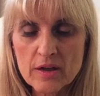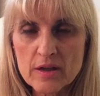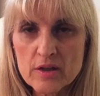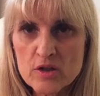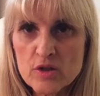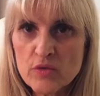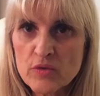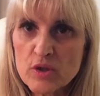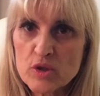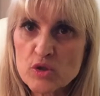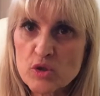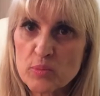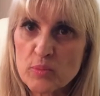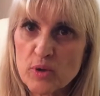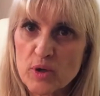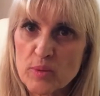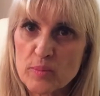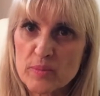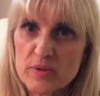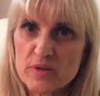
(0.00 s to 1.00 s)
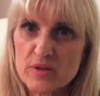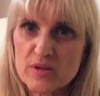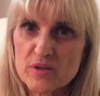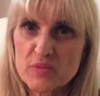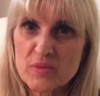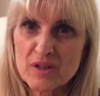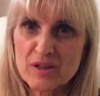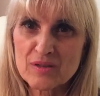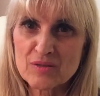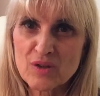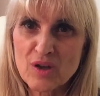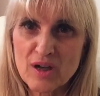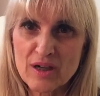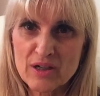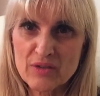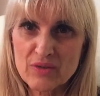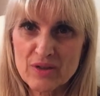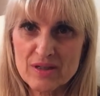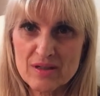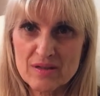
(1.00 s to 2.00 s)
individual purpose is what a lot
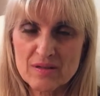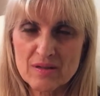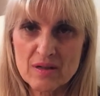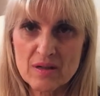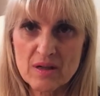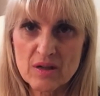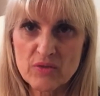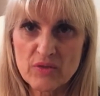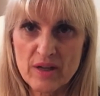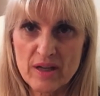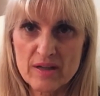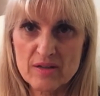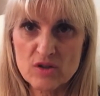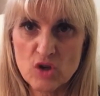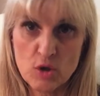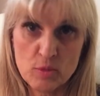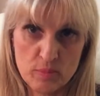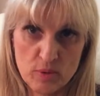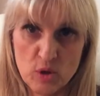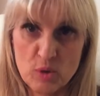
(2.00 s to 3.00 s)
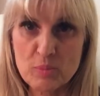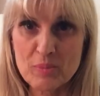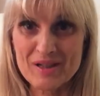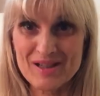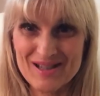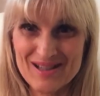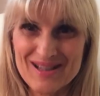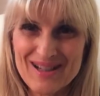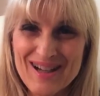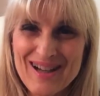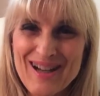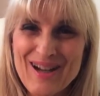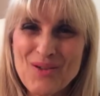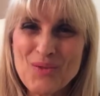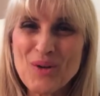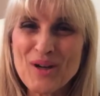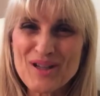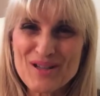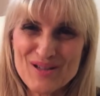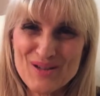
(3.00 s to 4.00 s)
of us think of as our purpose.
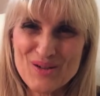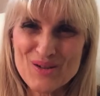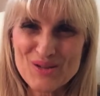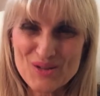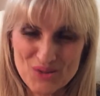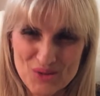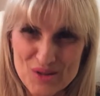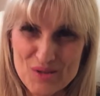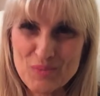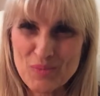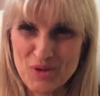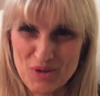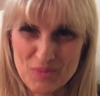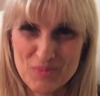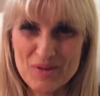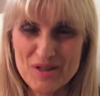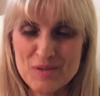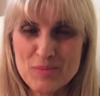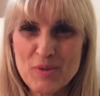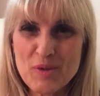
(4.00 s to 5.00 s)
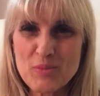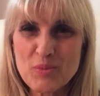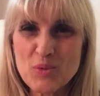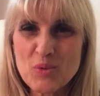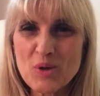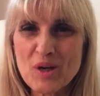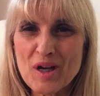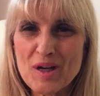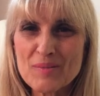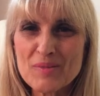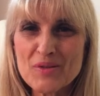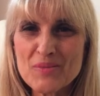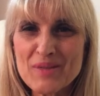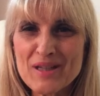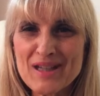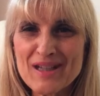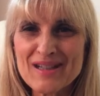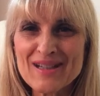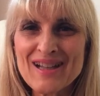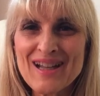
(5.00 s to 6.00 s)
What is our soul's purpose? People will come to
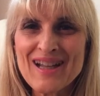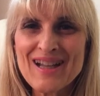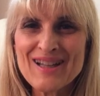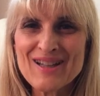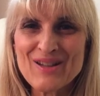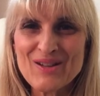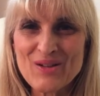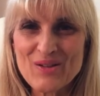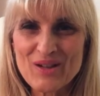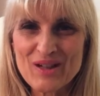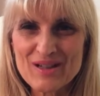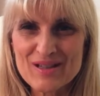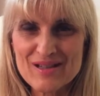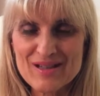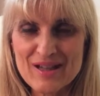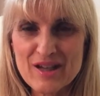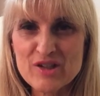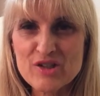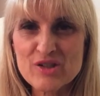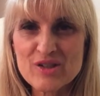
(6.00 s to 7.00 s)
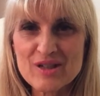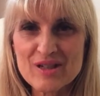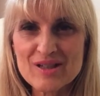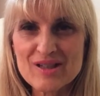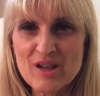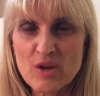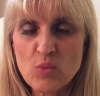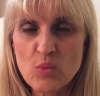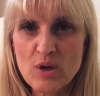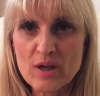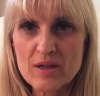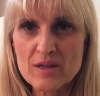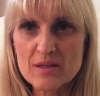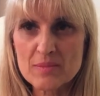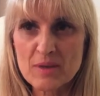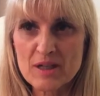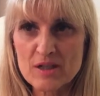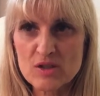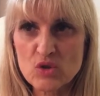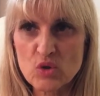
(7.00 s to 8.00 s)
me and, in a session and say, what is
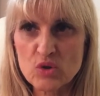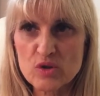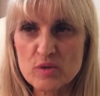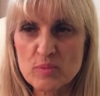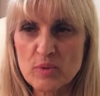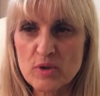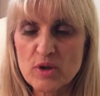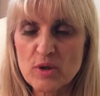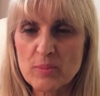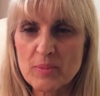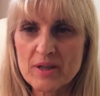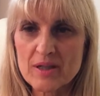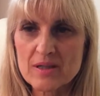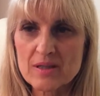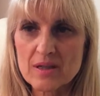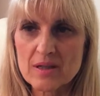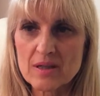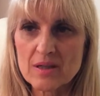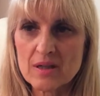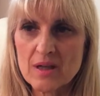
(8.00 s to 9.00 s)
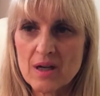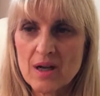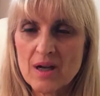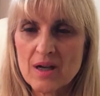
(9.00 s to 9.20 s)
my soul's purpose? And